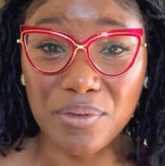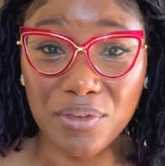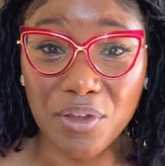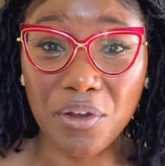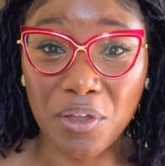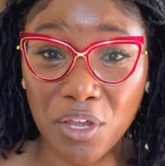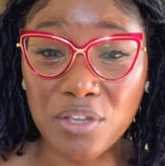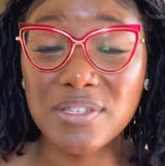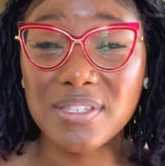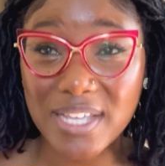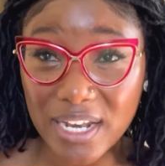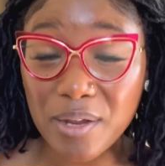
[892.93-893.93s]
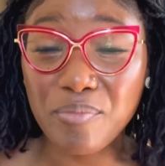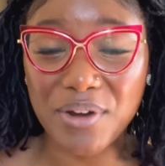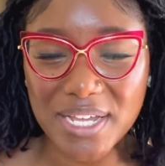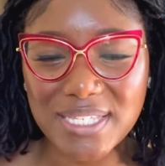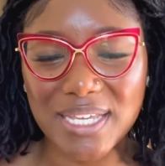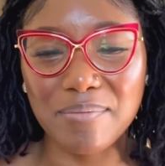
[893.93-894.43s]
You're
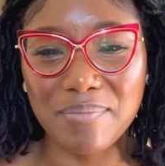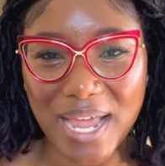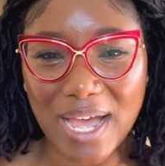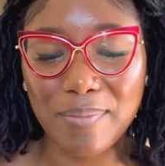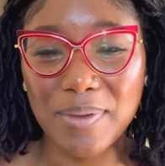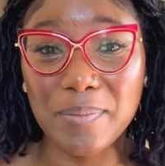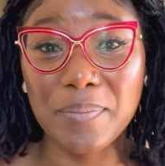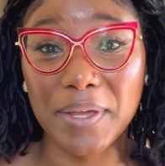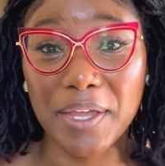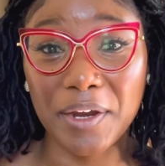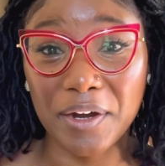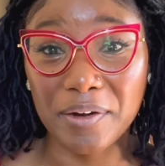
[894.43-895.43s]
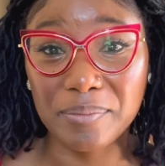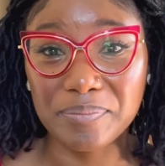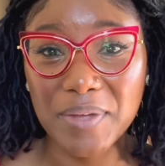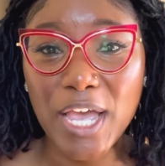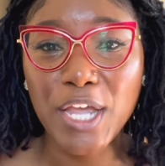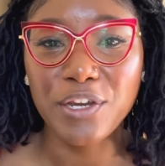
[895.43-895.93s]
celebrating Black people here.
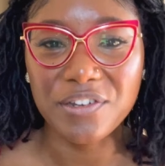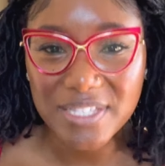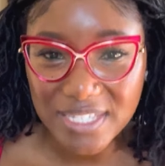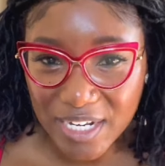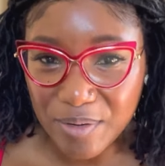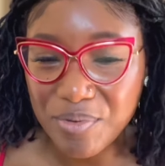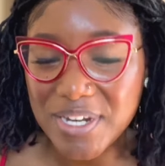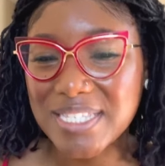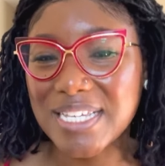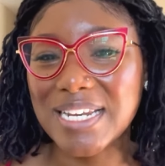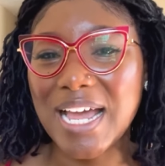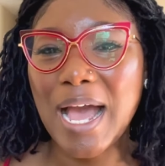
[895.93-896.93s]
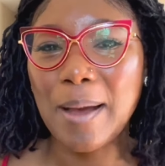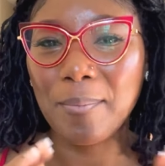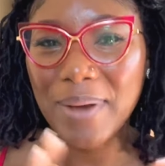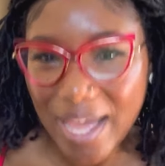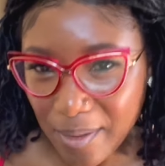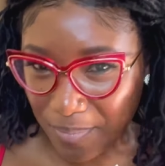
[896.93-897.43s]
You're celebrating
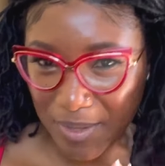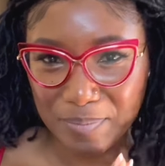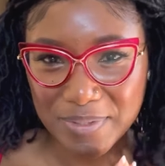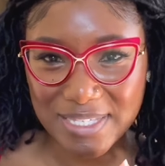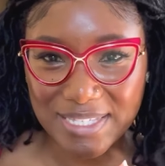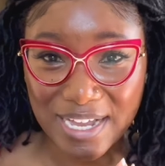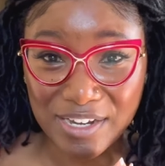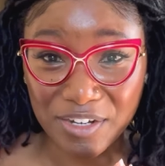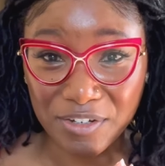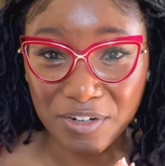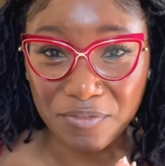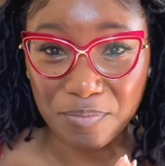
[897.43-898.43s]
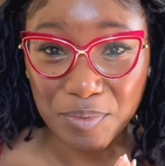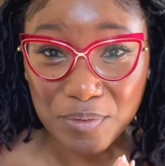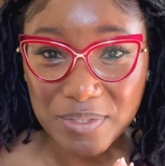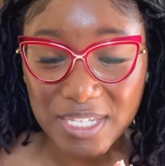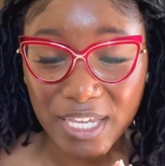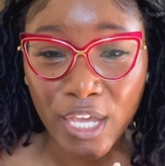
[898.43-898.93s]
Black people's standard of
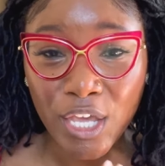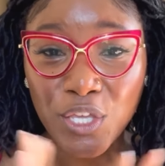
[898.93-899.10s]
beauty.